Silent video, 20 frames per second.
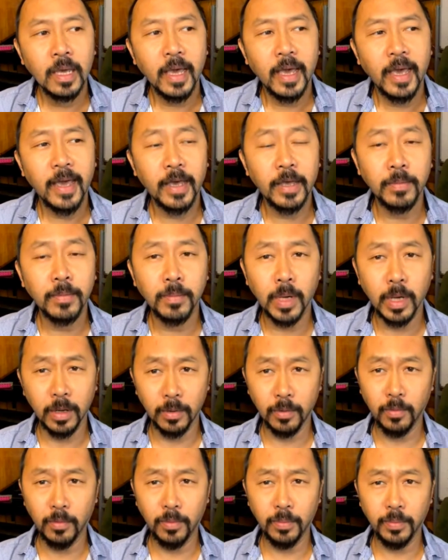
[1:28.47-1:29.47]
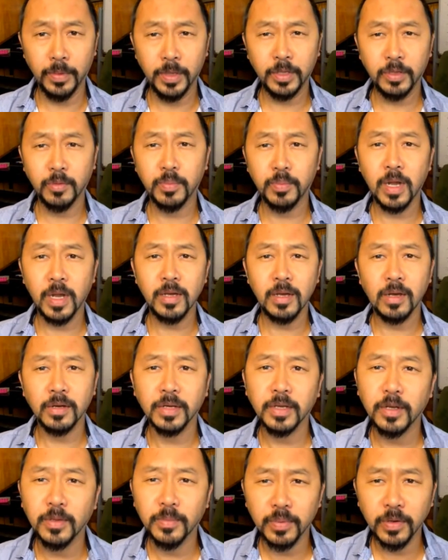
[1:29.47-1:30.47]
and this will probably
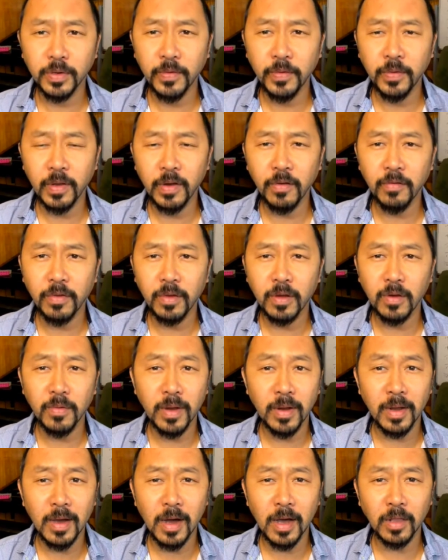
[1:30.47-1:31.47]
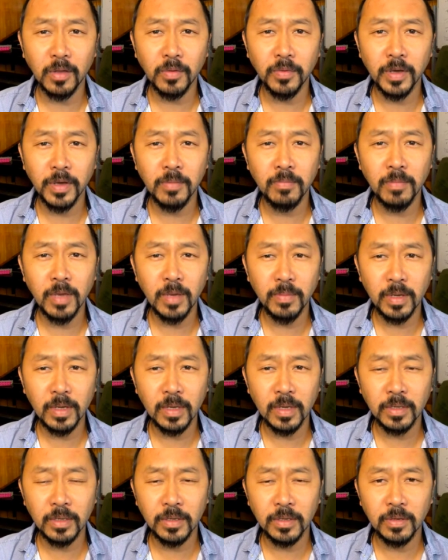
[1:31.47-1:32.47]
all get approved and everything around Halloween,
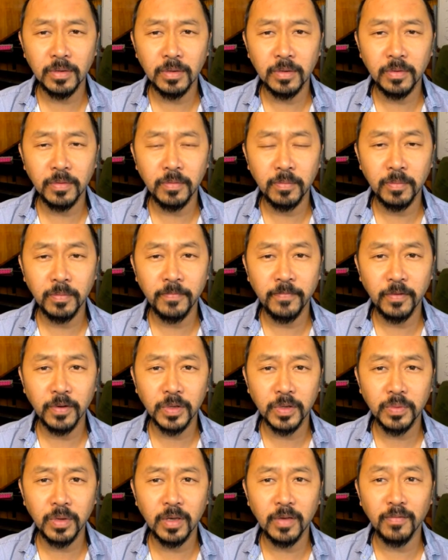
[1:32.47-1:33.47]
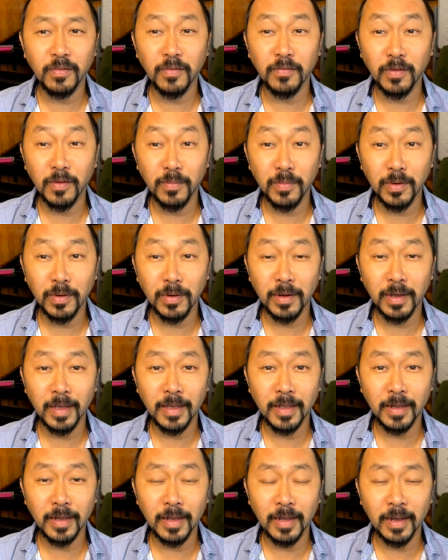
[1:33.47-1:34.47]
maybe into first week of November,
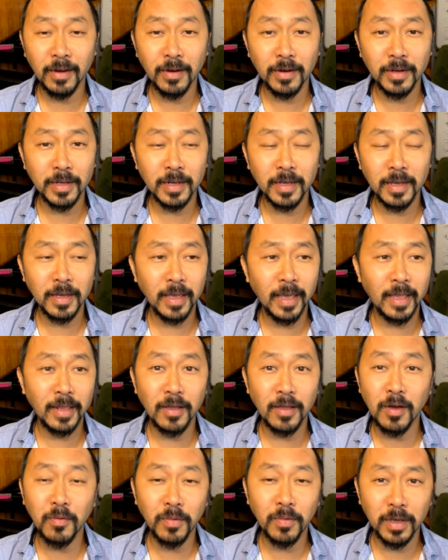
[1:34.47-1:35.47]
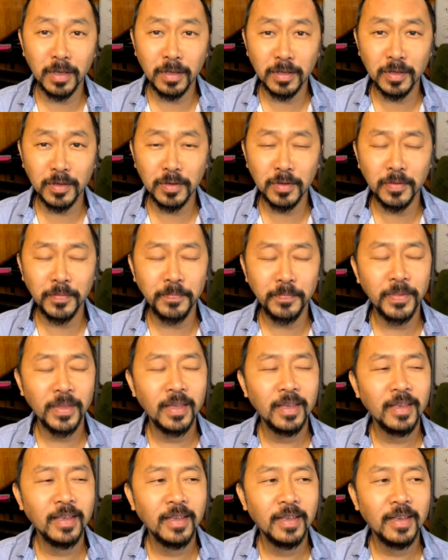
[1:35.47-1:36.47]
and Eric and I cannot wait to
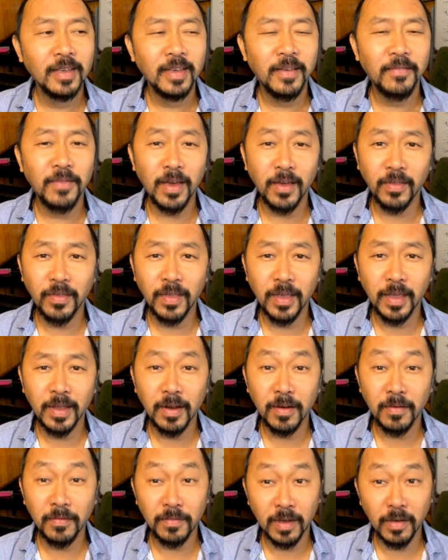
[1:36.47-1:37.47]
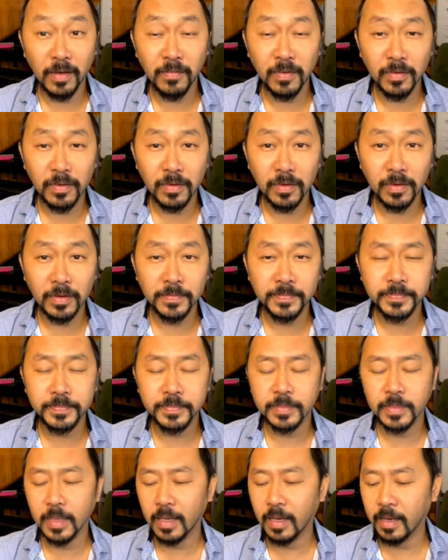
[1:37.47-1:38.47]
vaccinate our five-year-old,
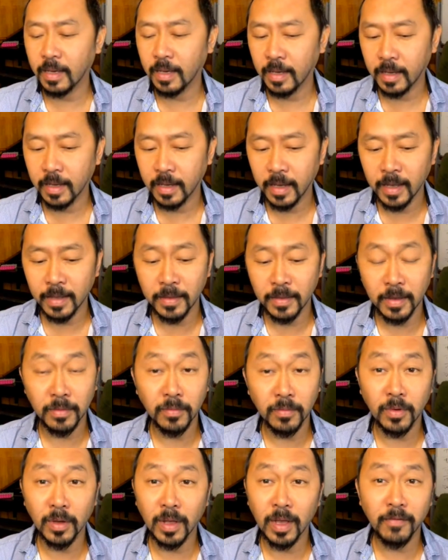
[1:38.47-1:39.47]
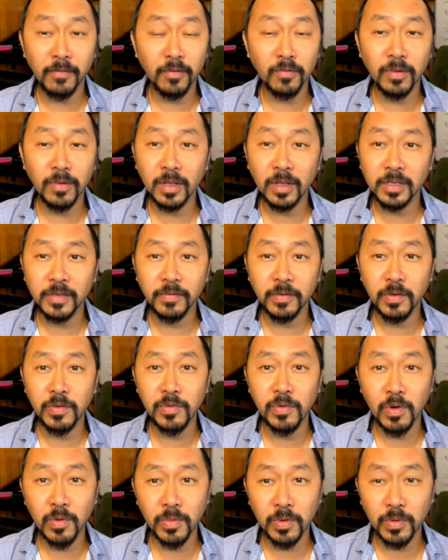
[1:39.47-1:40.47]
and then we'll have a relatively
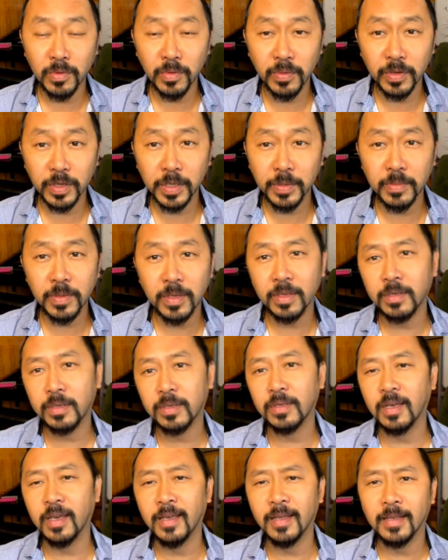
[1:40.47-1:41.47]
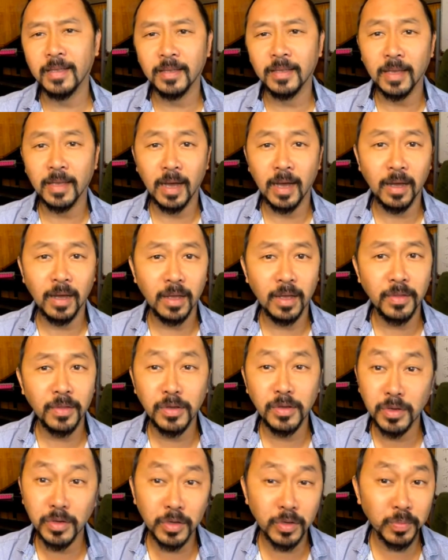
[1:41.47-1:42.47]
normal Christmas. And the
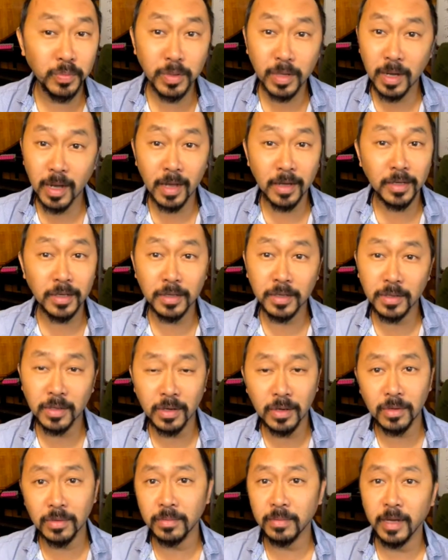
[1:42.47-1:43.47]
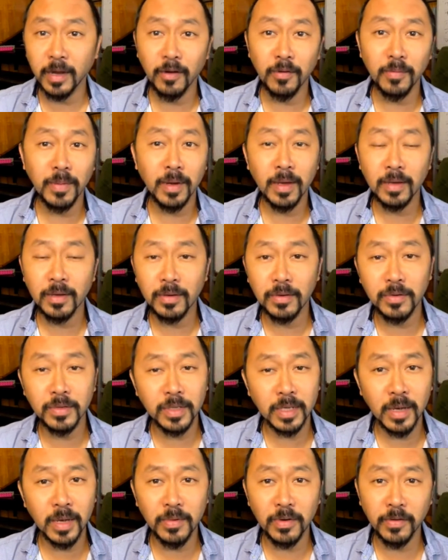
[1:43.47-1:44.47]
usual precautions, though, everybody
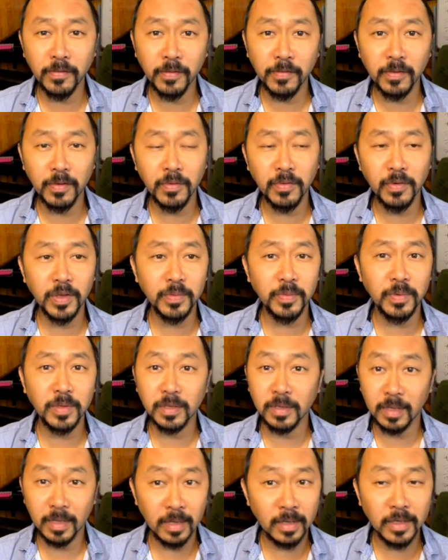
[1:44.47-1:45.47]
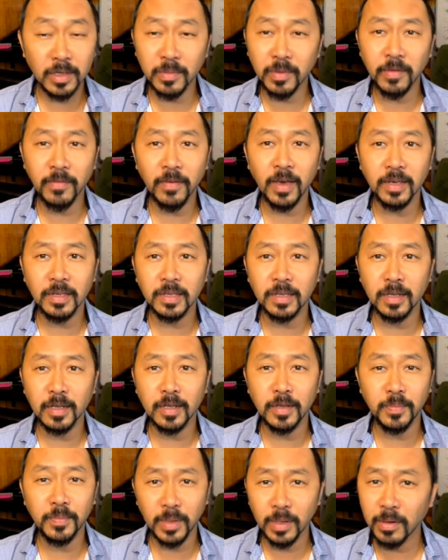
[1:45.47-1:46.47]
who's coming over for Christmas needs to be
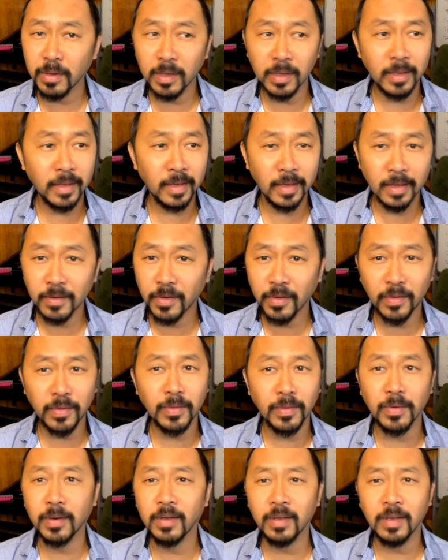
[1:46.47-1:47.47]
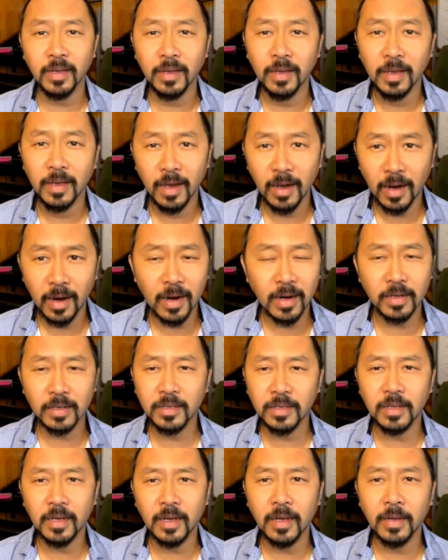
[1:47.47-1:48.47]
vaccinated, period, end of story, hard
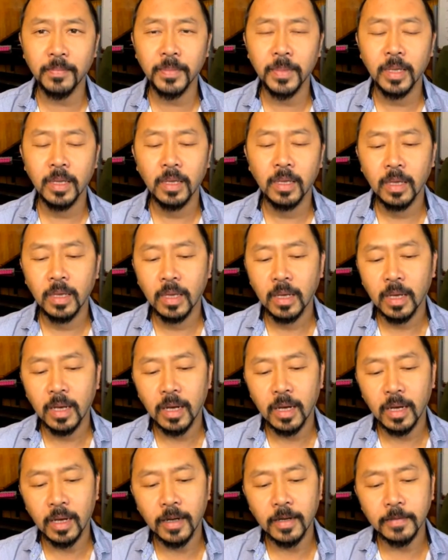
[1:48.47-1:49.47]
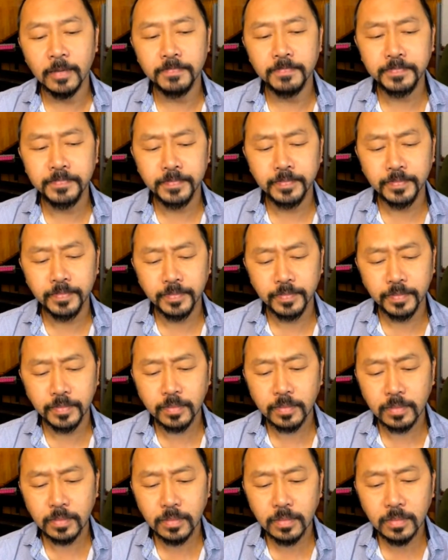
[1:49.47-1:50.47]
stop.
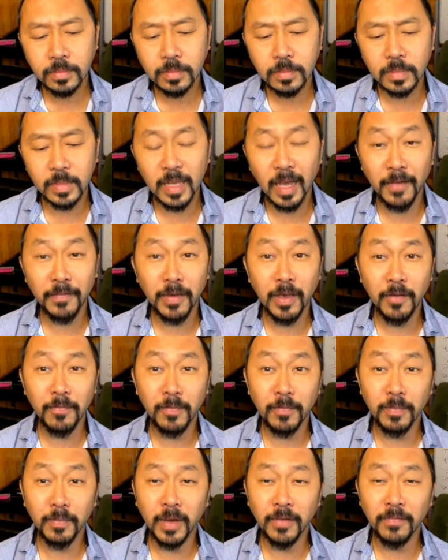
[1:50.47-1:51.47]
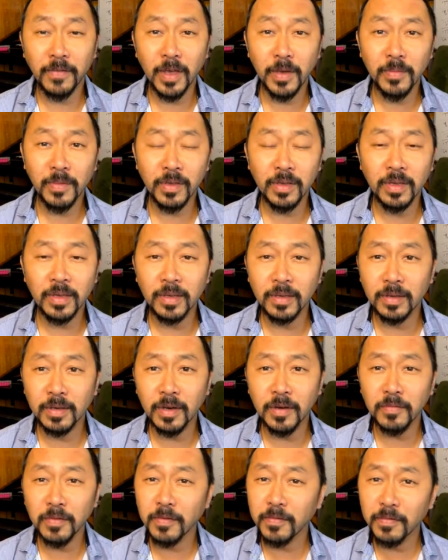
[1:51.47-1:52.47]
I've kept my family
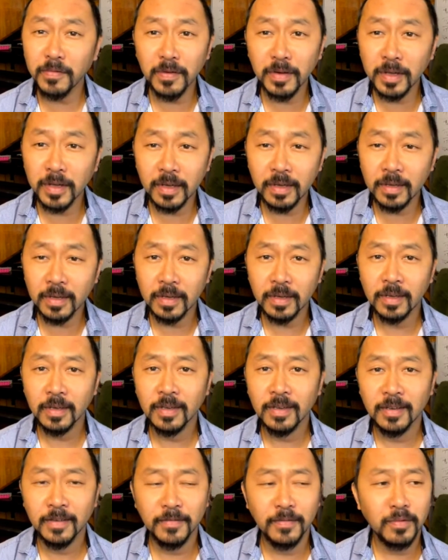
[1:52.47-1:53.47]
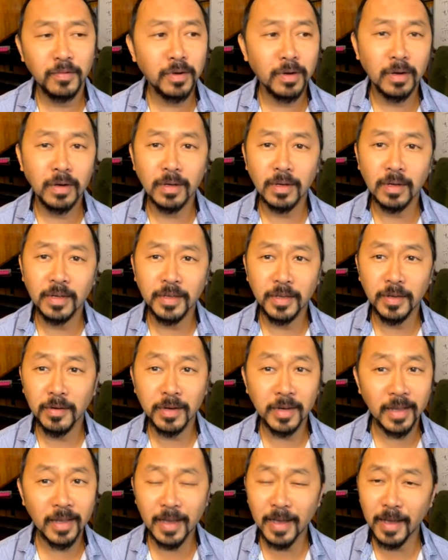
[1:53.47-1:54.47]
COVID-free for a year
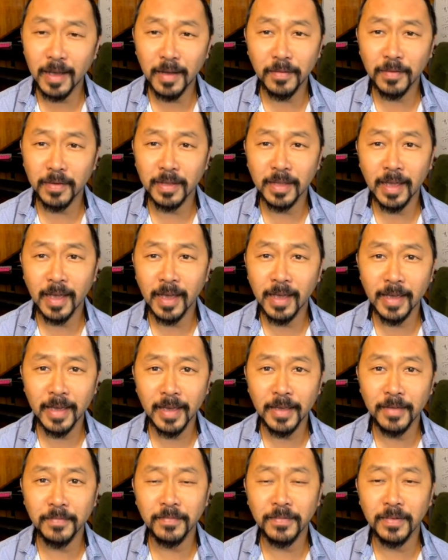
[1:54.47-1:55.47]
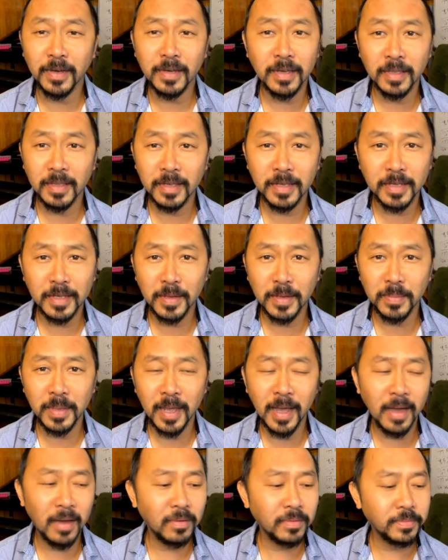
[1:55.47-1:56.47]
and a half, and I ain't fucking this up
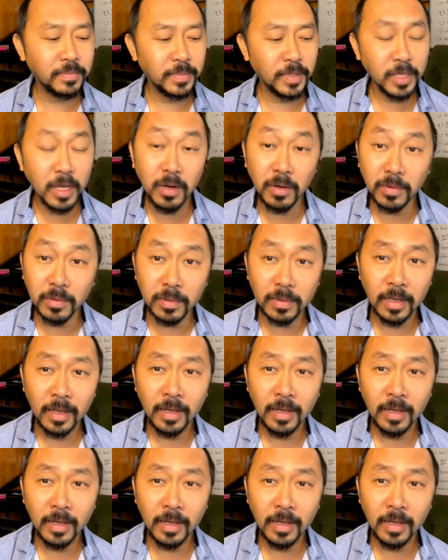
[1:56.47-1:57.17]
now. So,